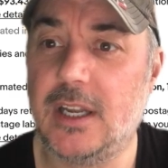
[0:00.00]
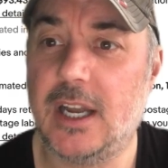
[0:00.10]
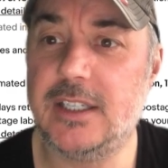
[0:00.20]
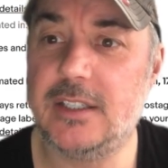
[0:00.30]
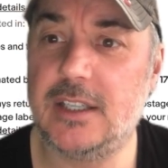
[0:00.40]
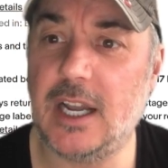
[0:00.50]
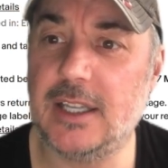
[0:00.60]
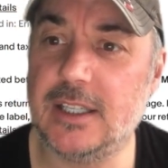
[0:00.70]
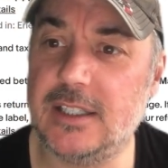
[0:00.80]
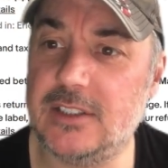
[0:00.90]
and
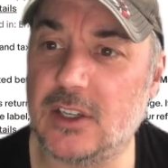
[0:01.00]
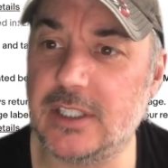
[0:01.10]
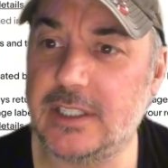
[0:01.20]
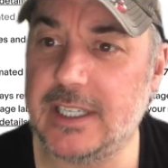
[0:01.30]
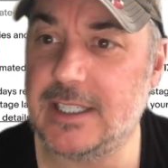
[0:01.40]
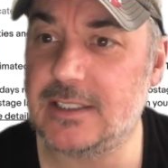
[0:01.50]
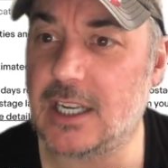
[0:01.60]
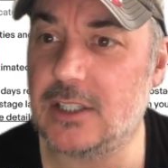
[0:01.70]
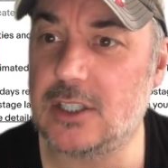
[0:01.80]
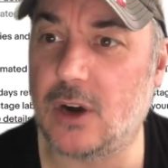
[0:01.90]
the designer here is
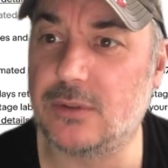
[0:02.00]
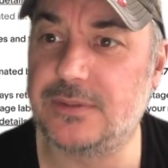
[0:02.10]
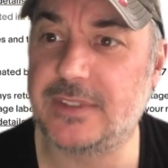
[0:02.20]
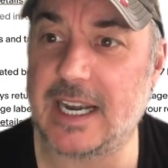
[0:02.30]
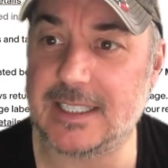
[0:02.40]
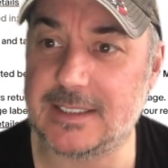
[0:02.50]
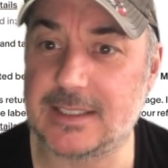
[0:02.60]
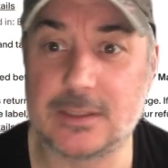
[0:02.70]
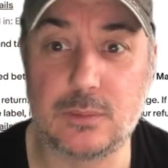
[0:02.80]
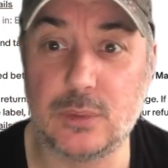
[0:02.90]
Adolphe Katz,